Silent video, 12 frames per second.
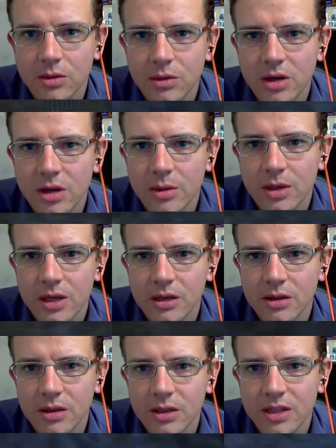Where are we?
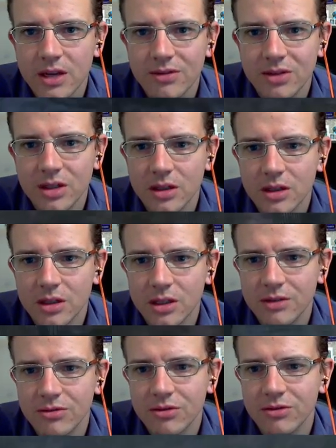Let's have a
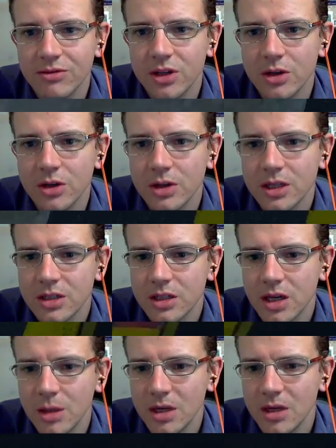different view. Let's
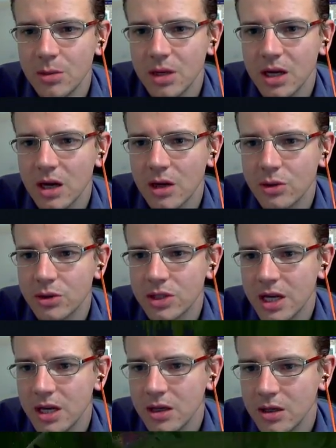come in a bit
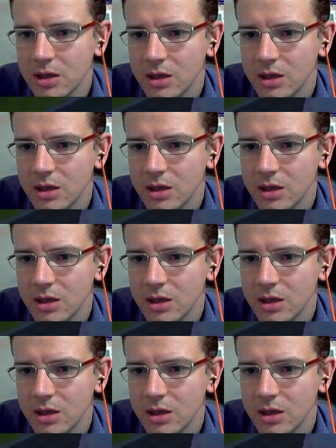closer.